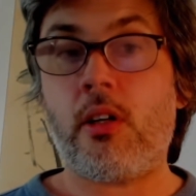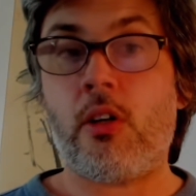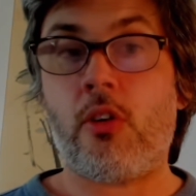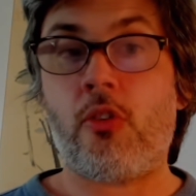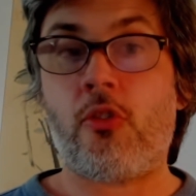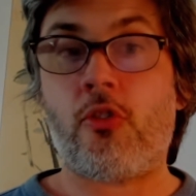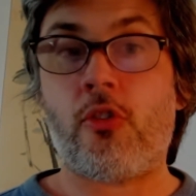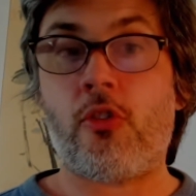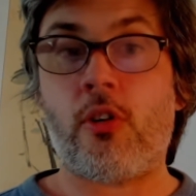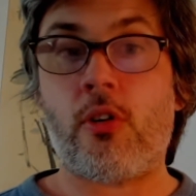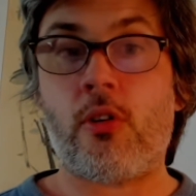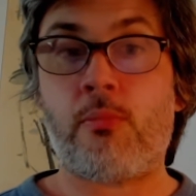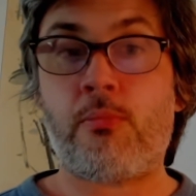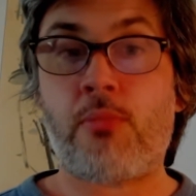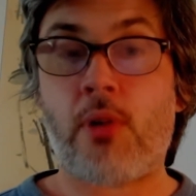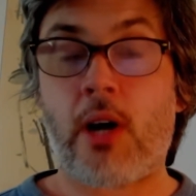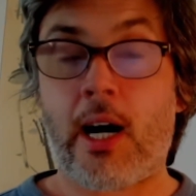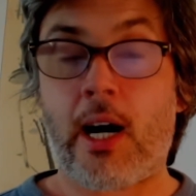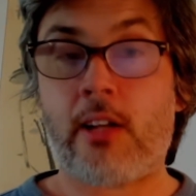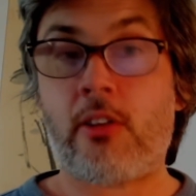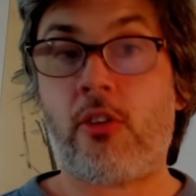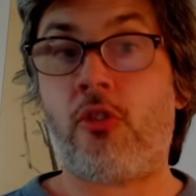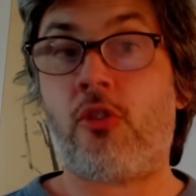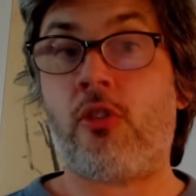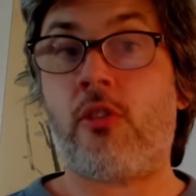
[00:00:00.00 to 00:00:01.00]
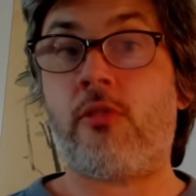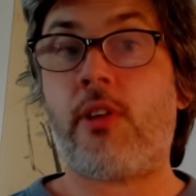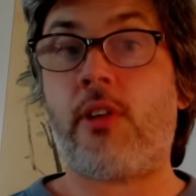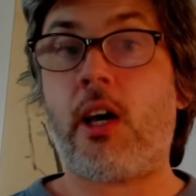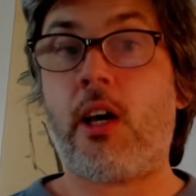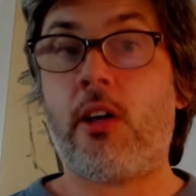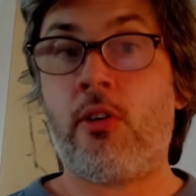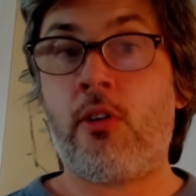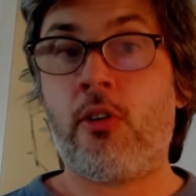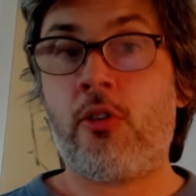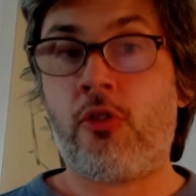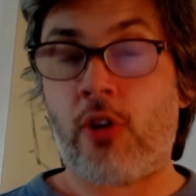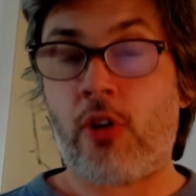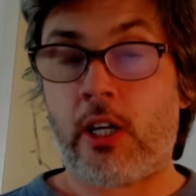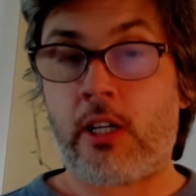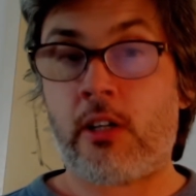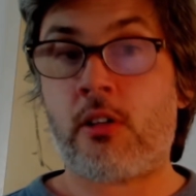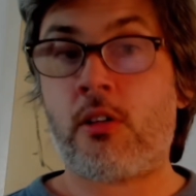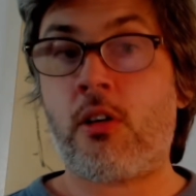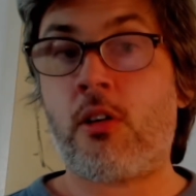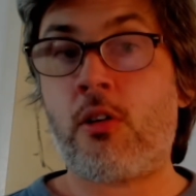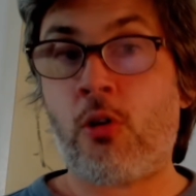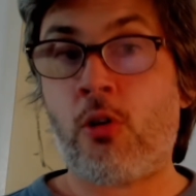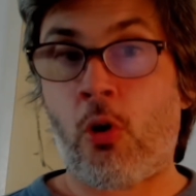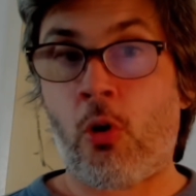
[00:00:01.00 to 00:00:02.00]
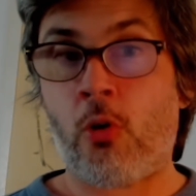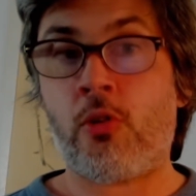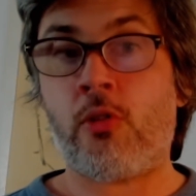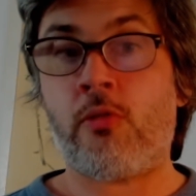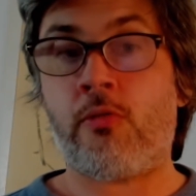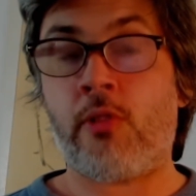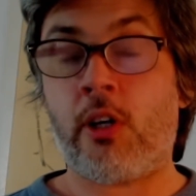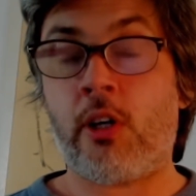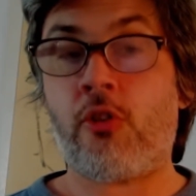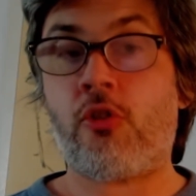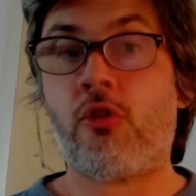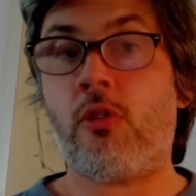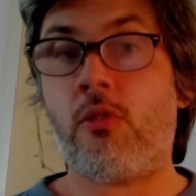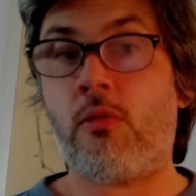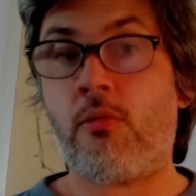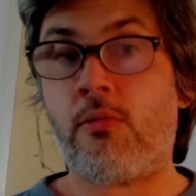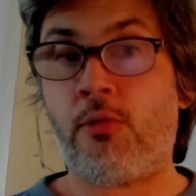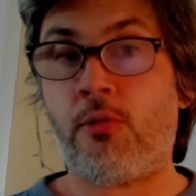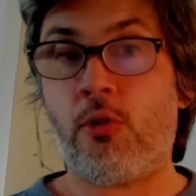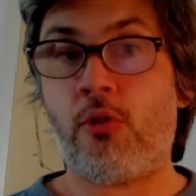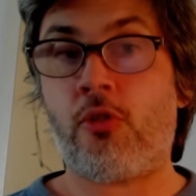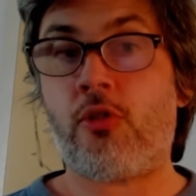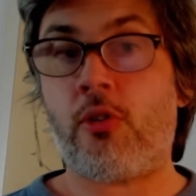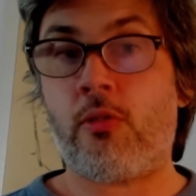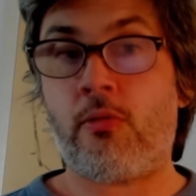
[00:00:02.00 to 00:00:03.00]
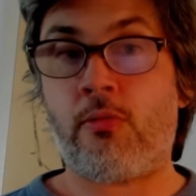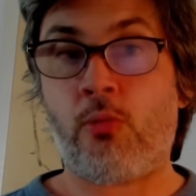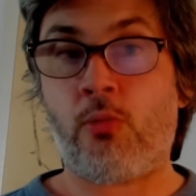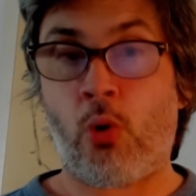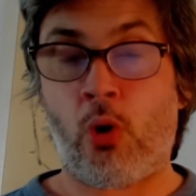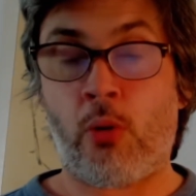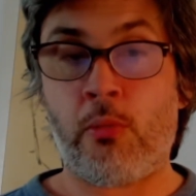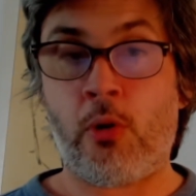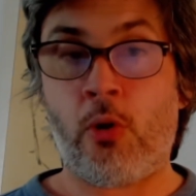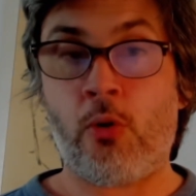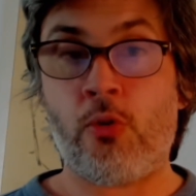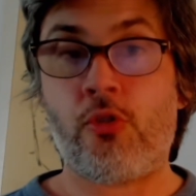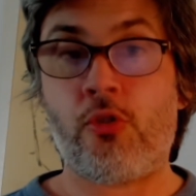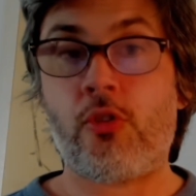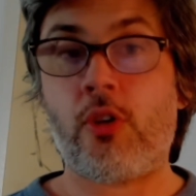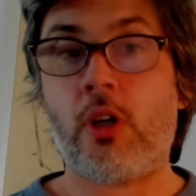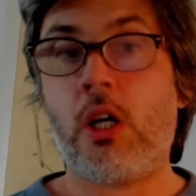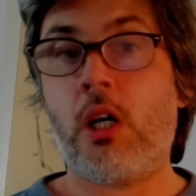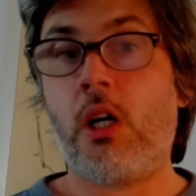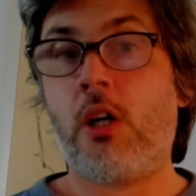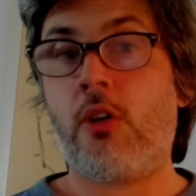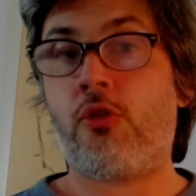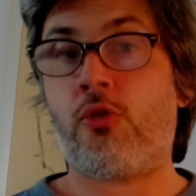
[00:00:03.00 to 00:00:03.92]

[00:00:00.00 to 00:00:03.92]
is a practice of energetic cultivation first and foremost.